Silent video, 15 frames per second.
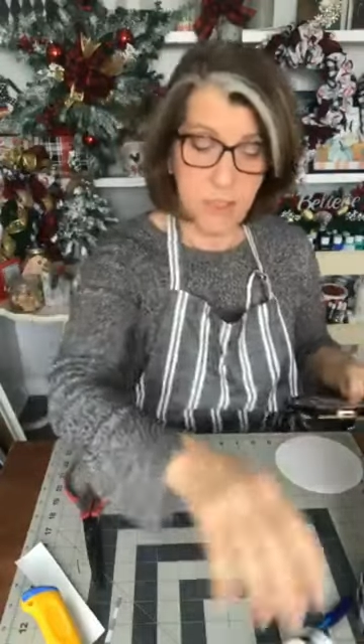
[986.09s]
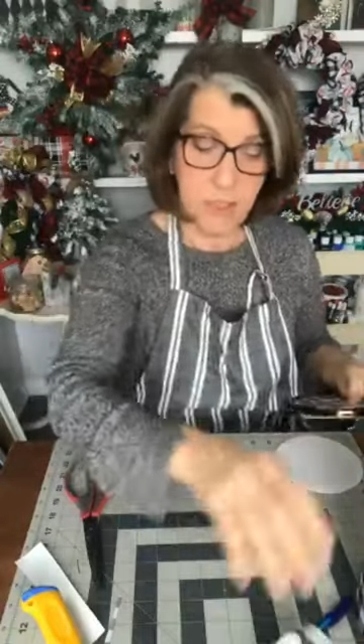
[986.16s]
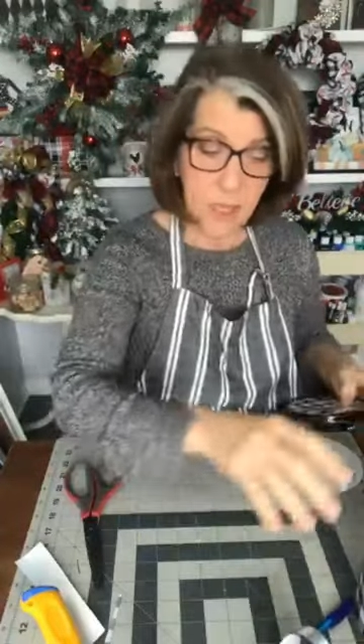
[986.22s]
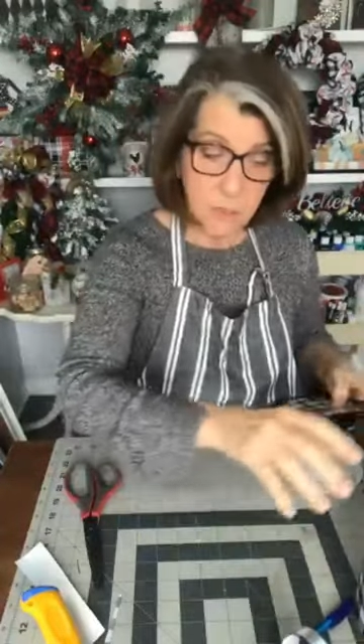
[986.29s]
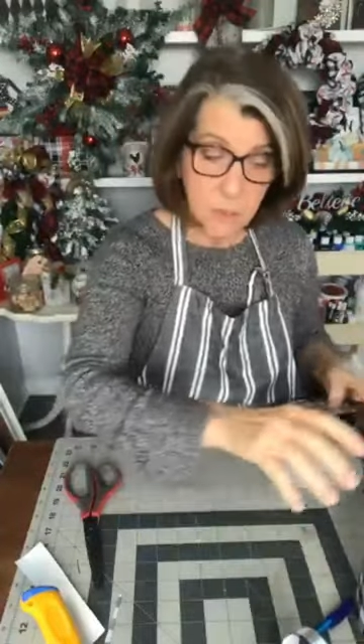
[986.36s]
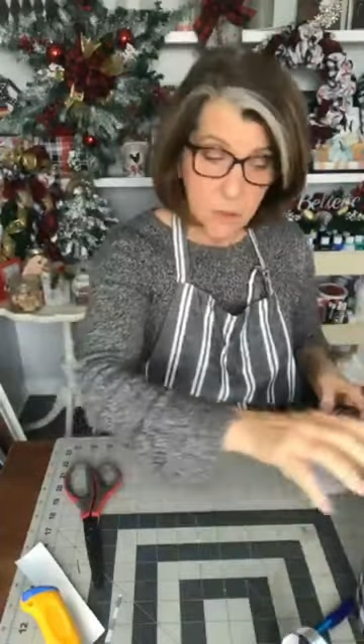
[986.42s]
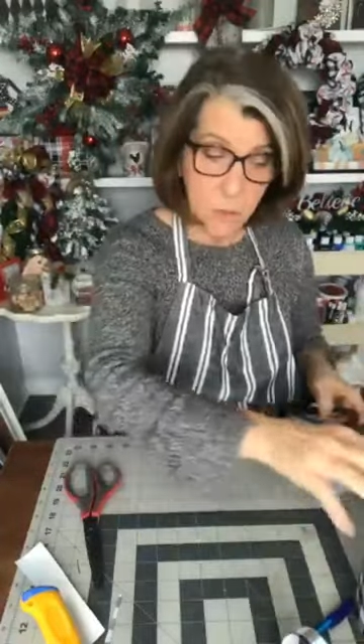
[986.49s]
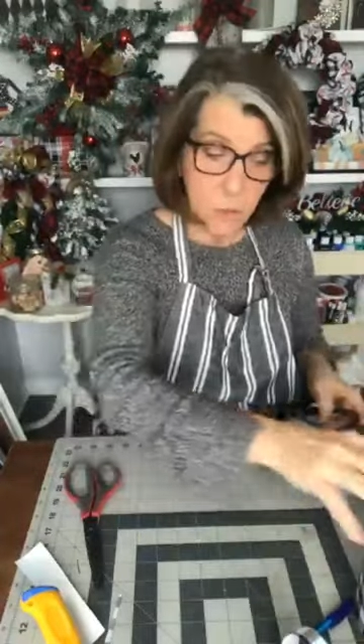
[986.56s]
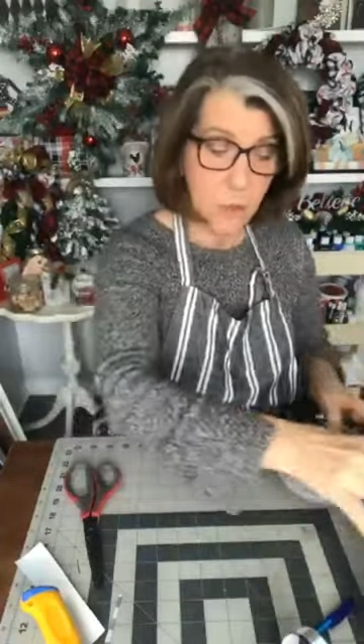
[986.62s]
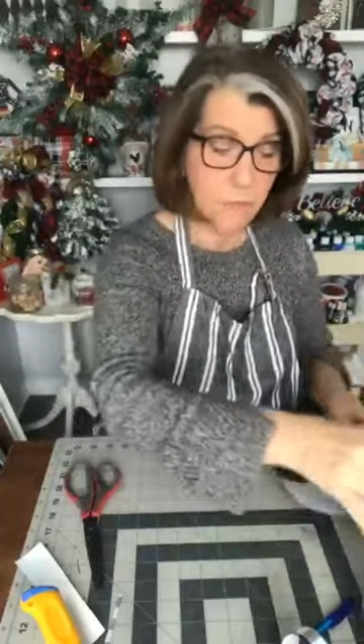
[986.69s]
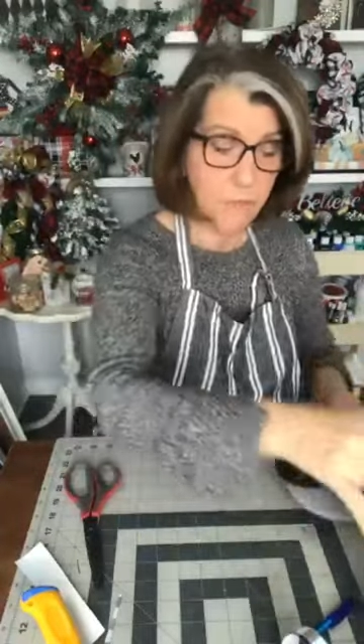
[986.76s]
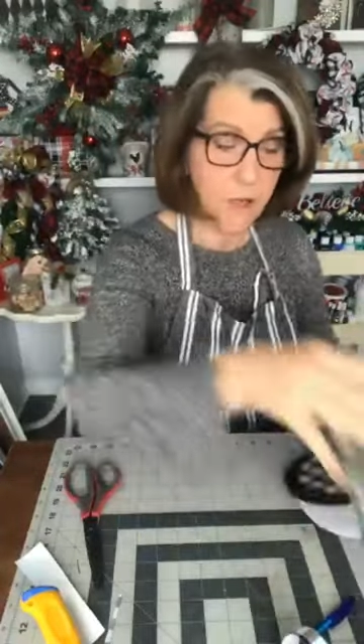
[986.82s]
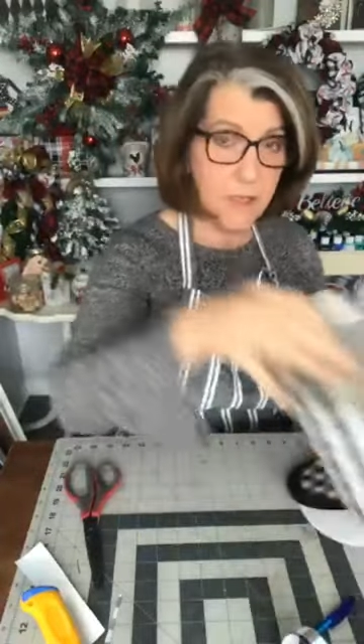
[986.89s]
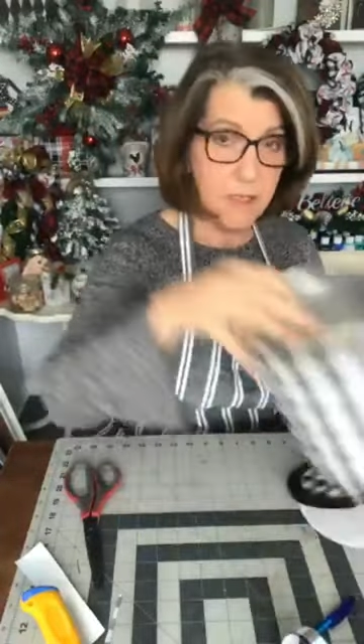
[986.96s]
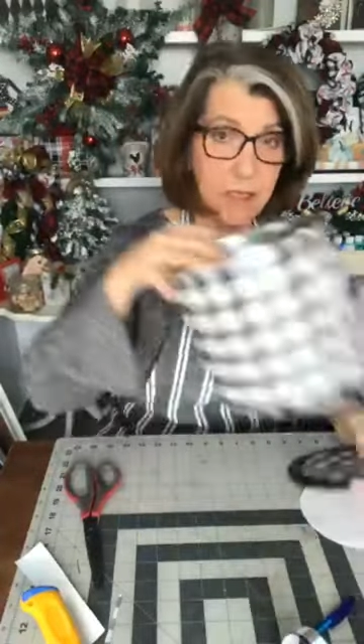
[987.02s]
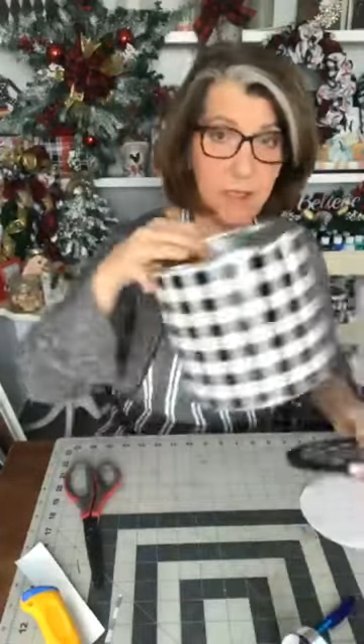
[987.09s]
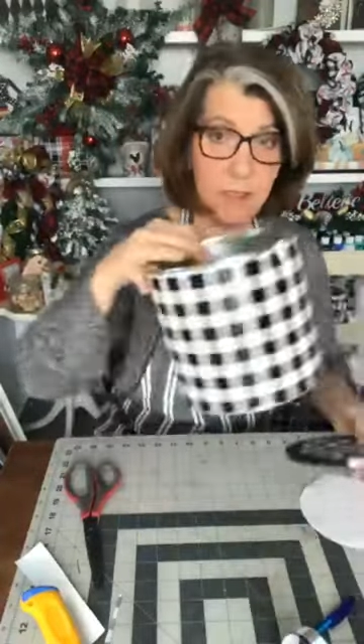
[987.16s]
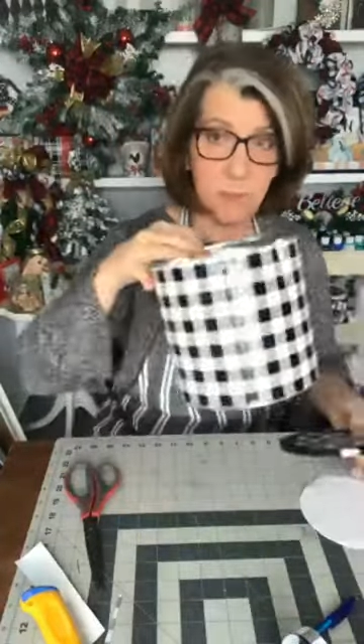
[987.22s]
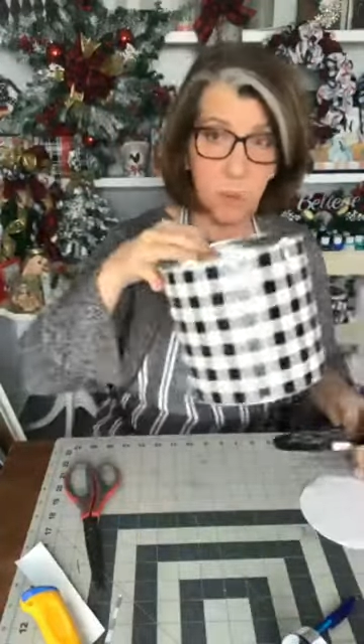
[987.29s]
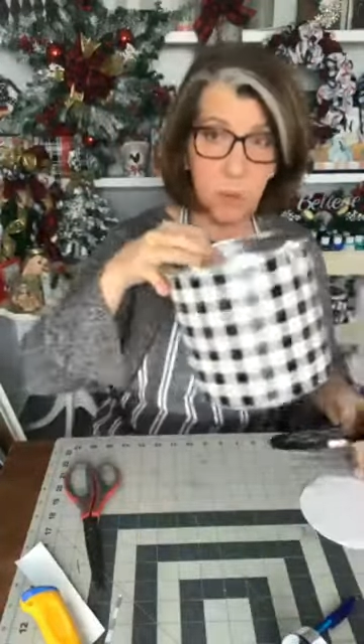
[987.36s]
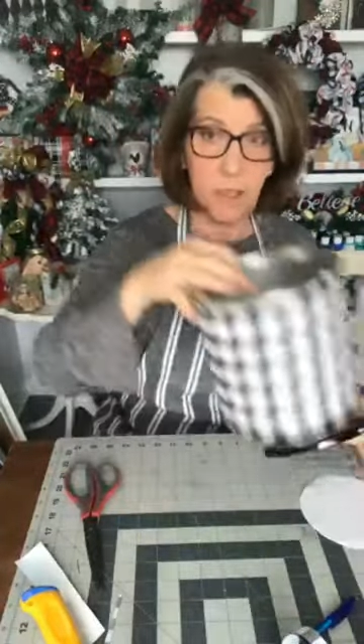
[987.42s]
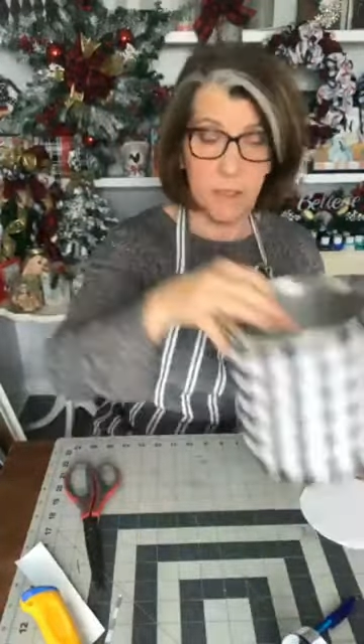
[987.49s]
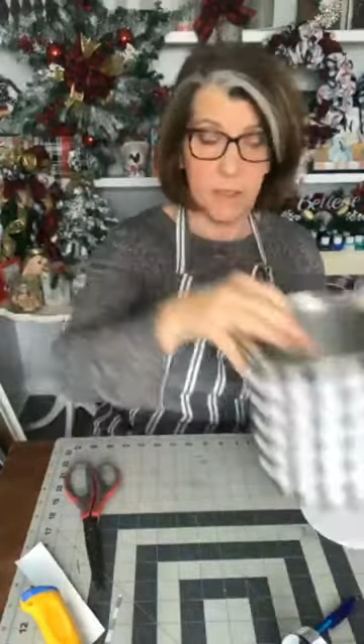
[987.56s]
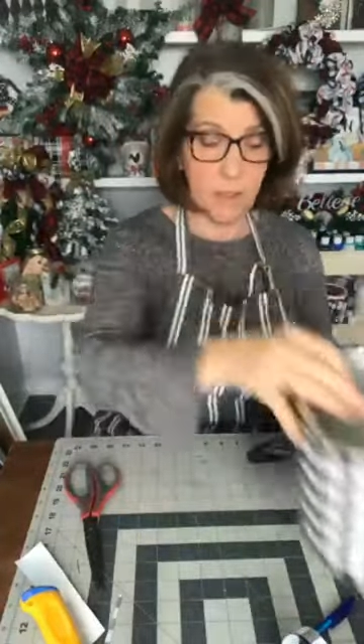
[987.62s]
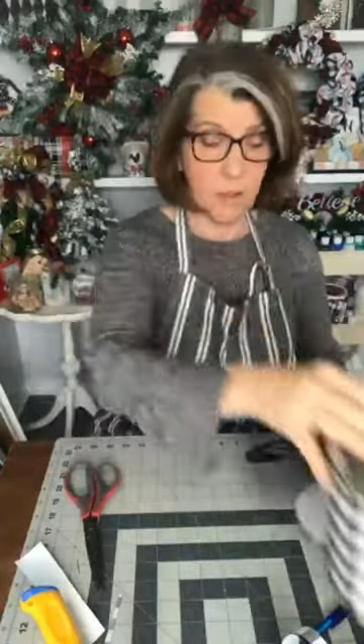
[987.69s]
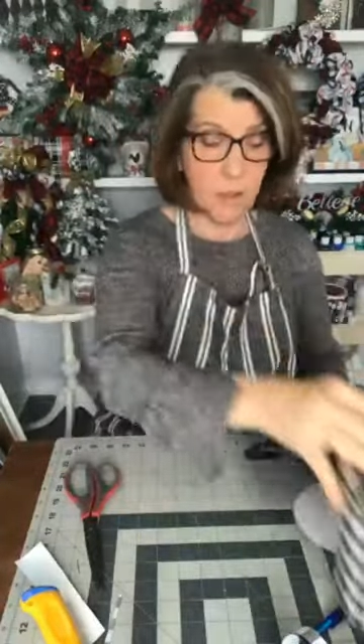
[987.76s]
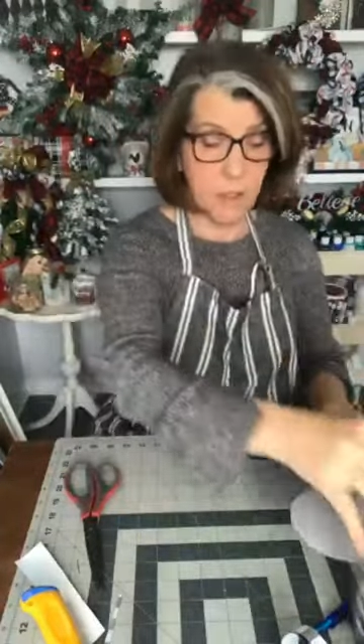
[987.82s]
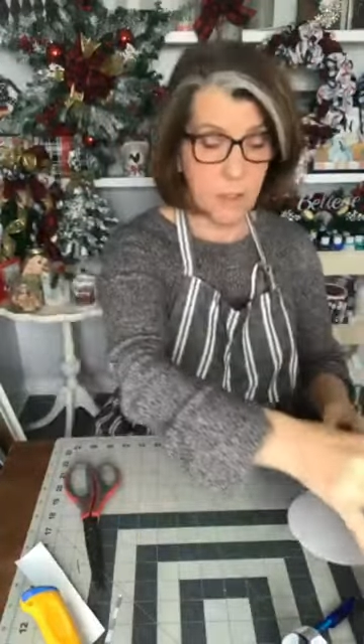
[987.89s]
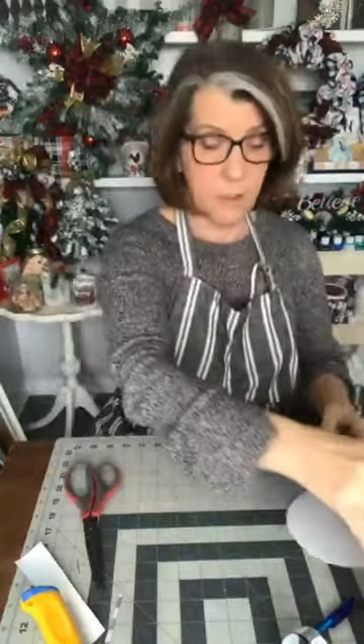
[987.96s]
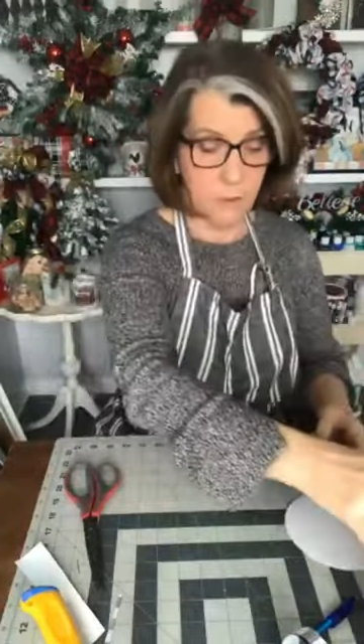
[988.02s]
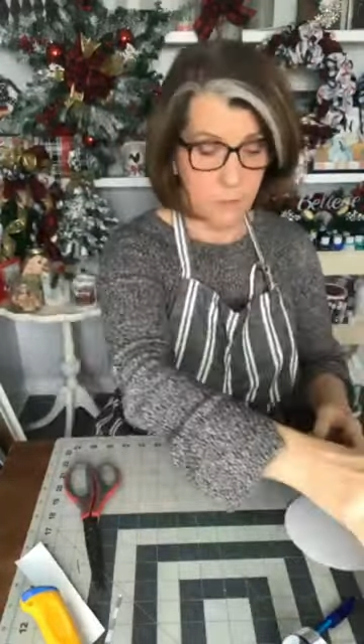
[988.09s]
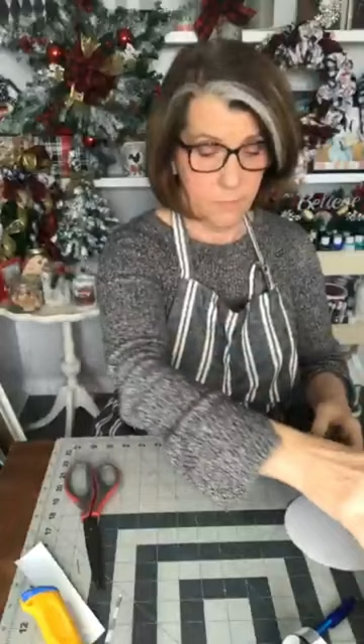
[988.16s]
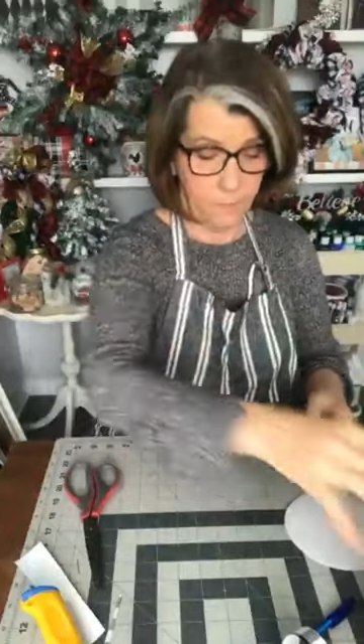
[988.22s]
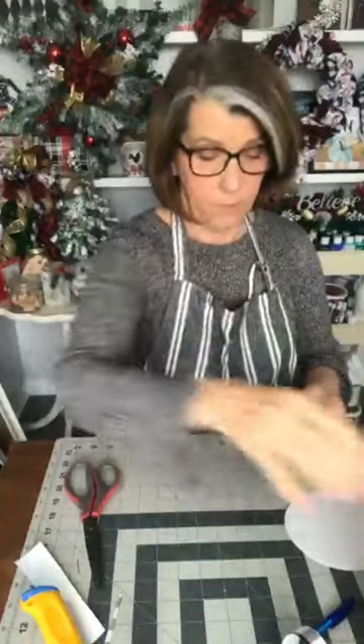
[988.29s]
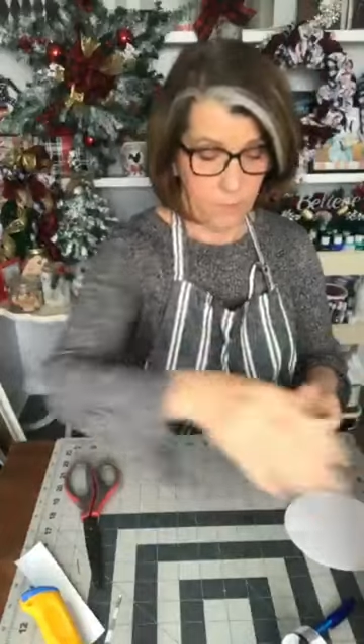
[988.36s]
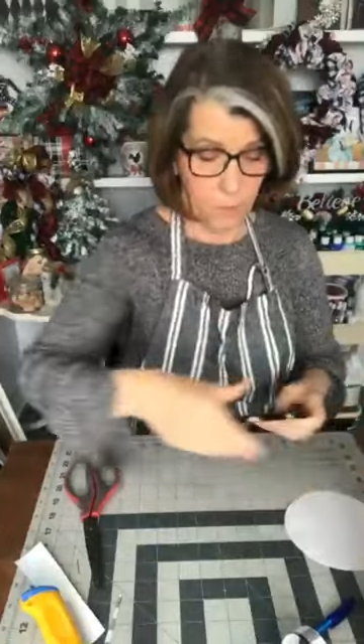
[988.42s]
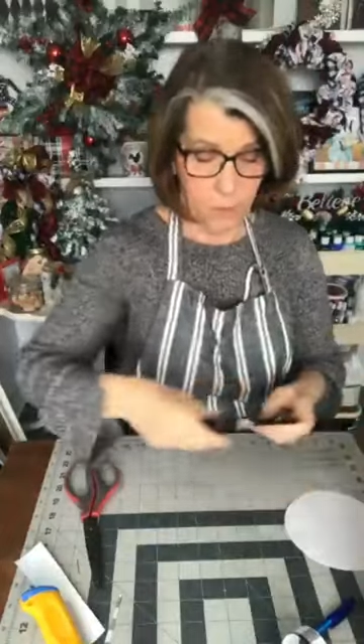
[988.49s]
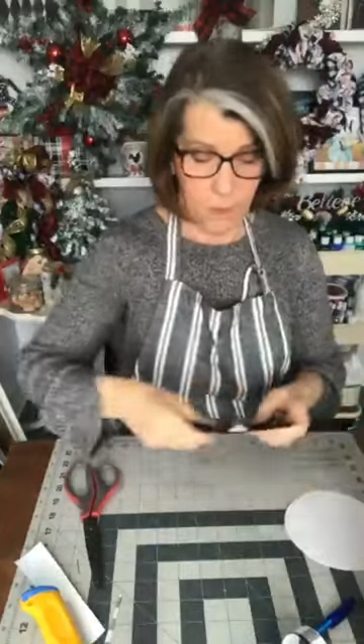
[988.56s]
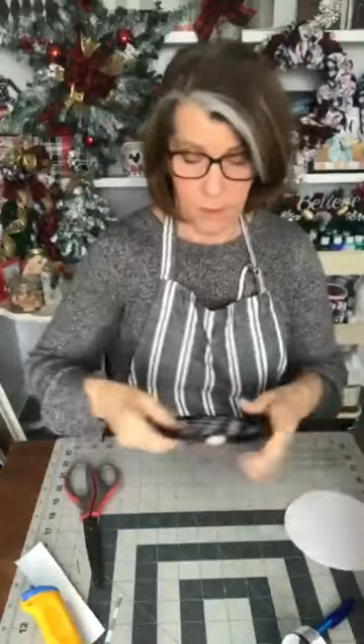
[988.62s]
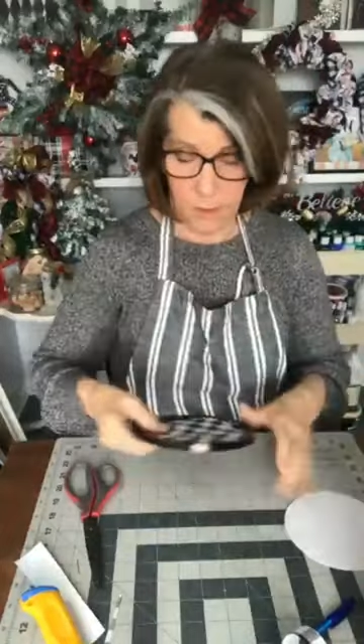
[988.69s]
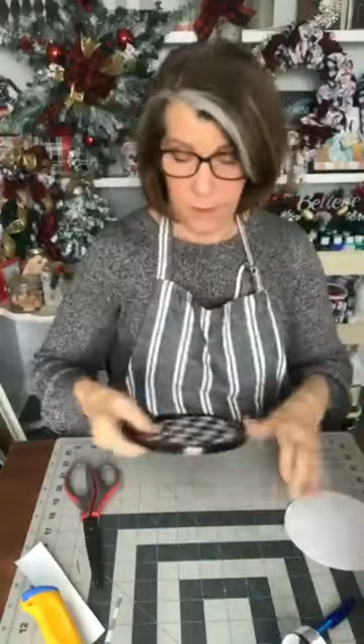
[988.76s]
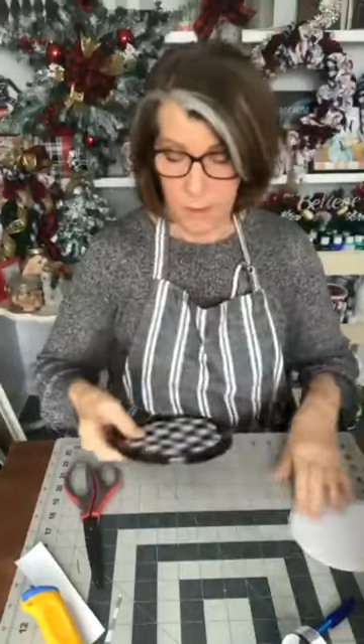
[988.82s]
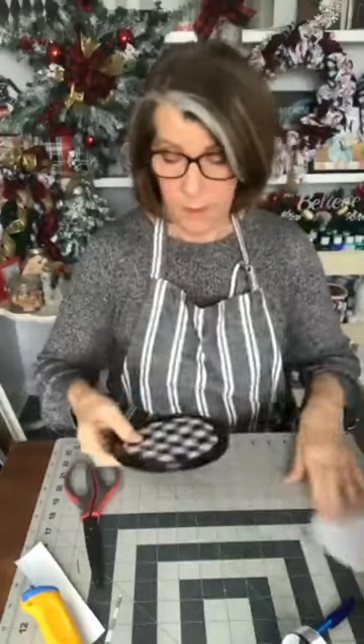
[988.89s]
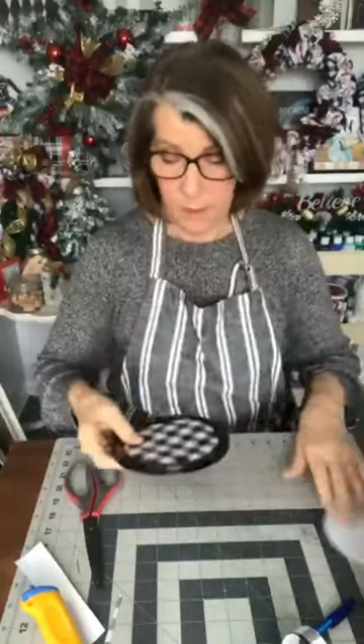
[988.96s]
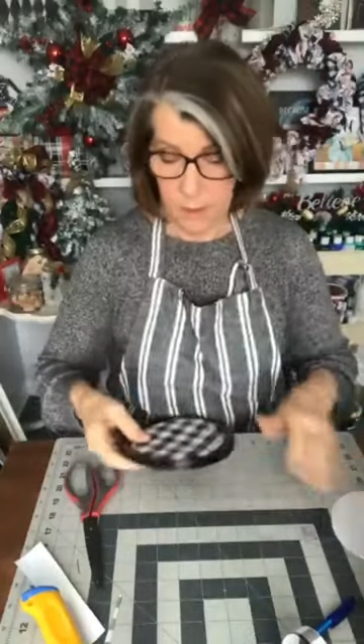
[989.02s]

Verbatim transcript: Same sort of idea as what I did on here, all right?